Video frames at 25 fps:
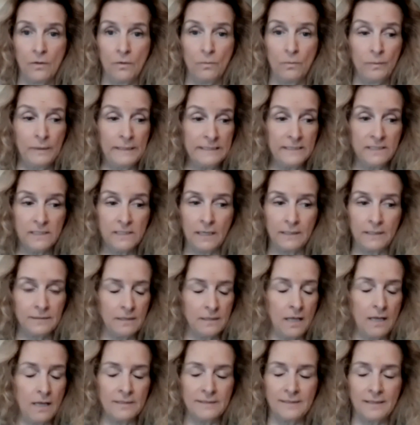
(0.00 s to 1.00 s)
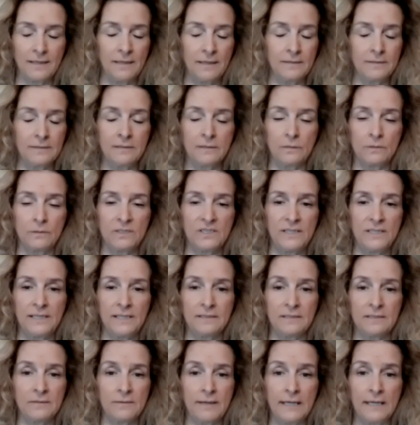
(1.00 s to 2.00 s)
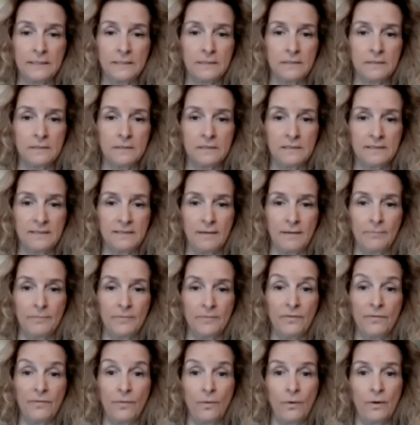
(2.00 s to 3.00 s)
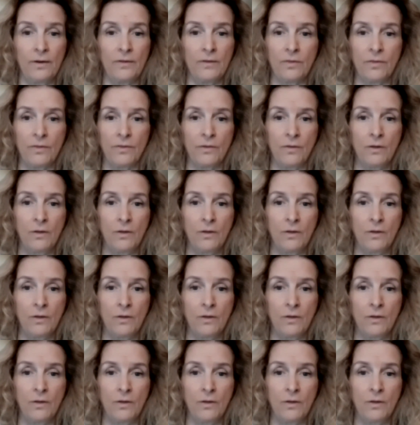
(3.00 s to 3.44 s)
We just lost our associate director December 4th.